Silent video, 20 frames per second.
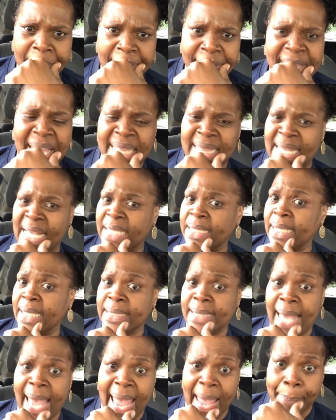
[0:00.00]
that this
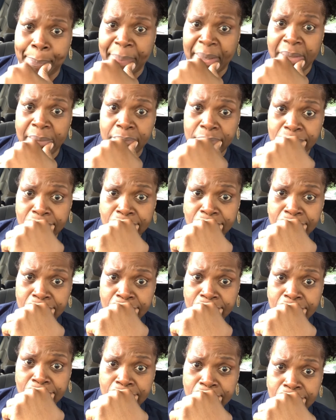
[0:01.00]
has happened.
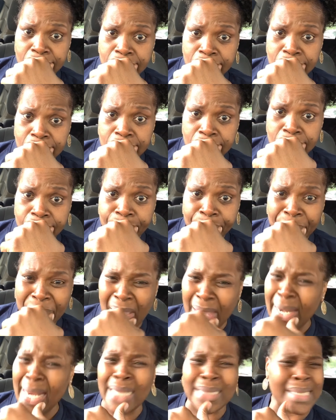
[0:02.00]

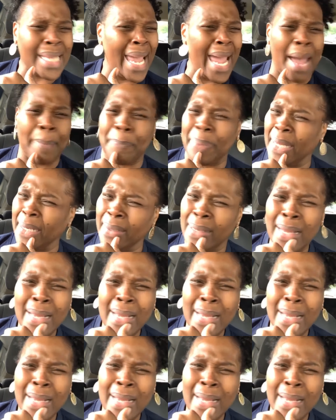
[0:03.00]
And it's happened.